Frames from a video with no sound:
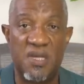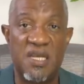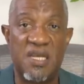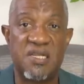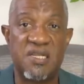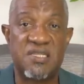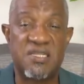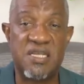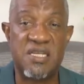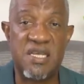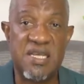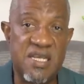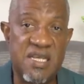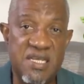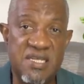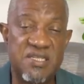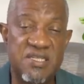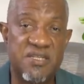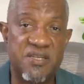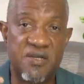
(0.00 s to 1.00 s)
It's
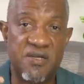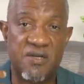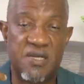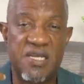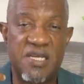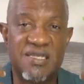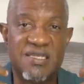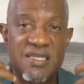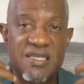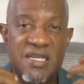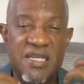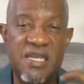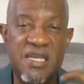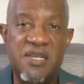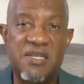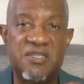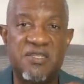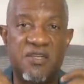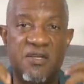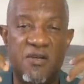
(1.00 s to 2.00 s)
easier. It's
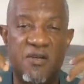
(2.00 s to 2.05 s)
easier.